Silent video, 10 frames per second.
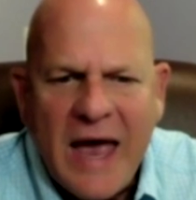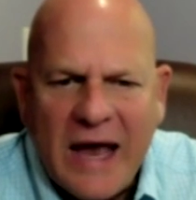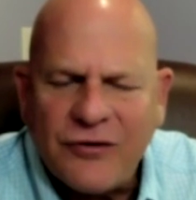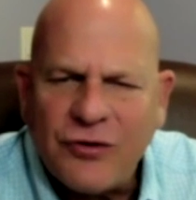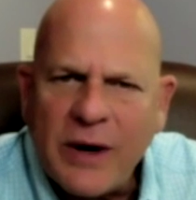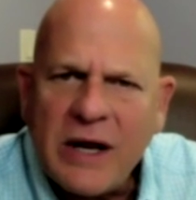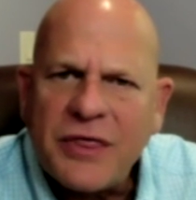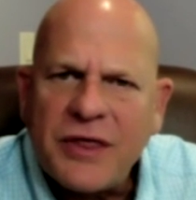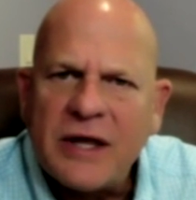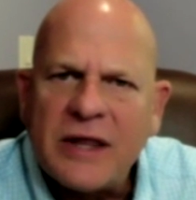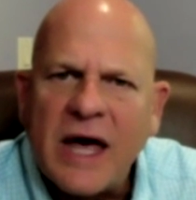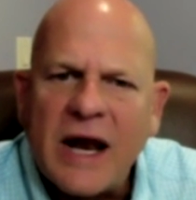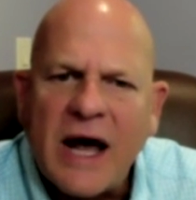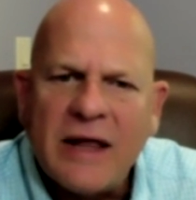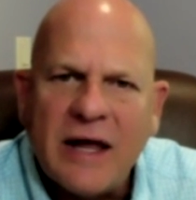Is there anything that
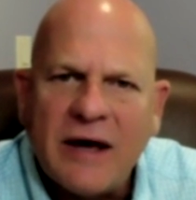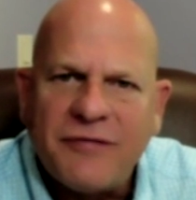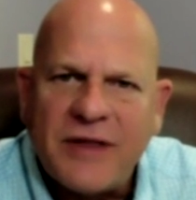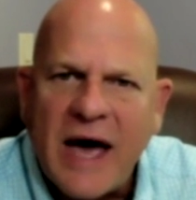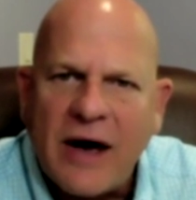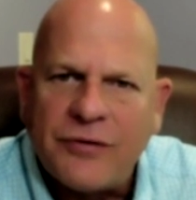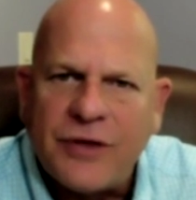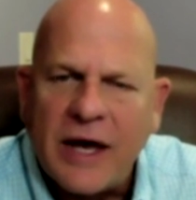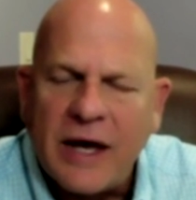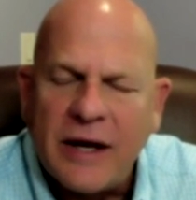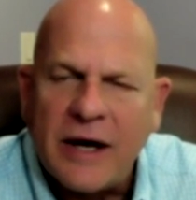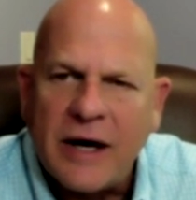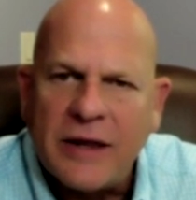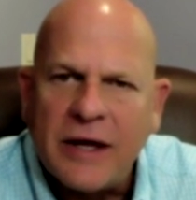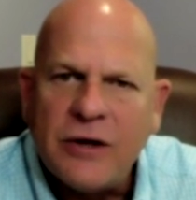I left out that
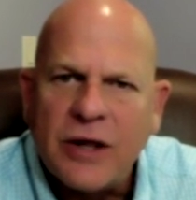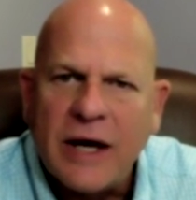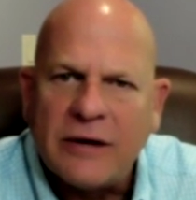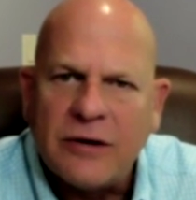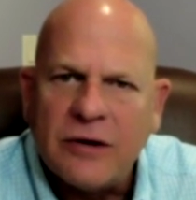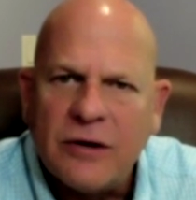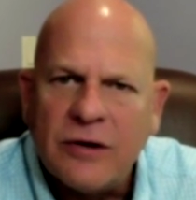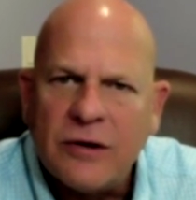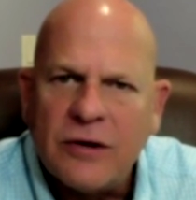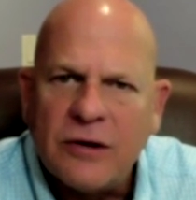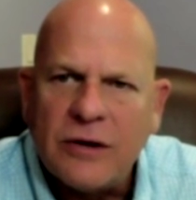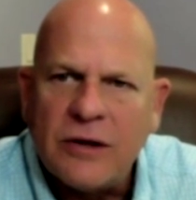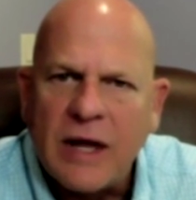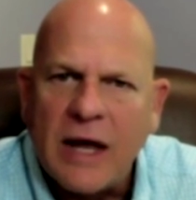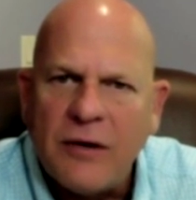uh, that you'd like to
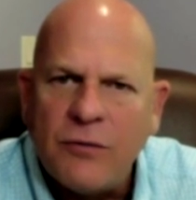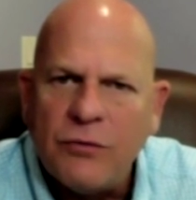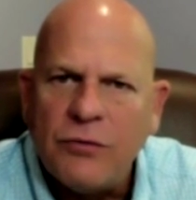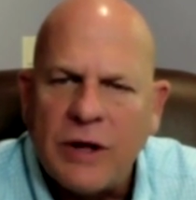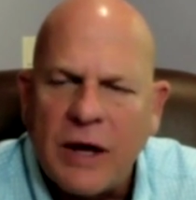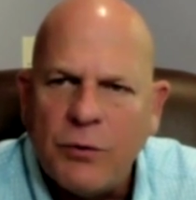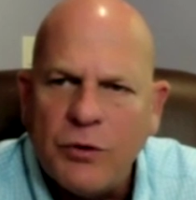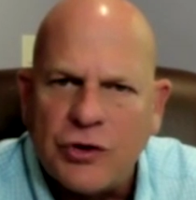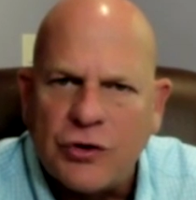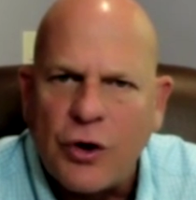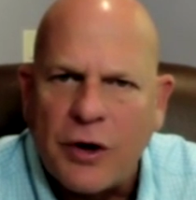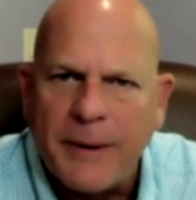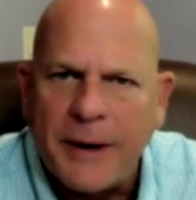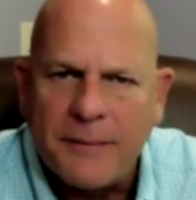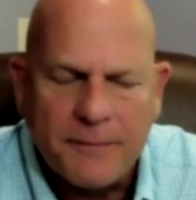that that we should talk
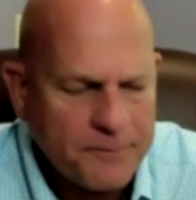about?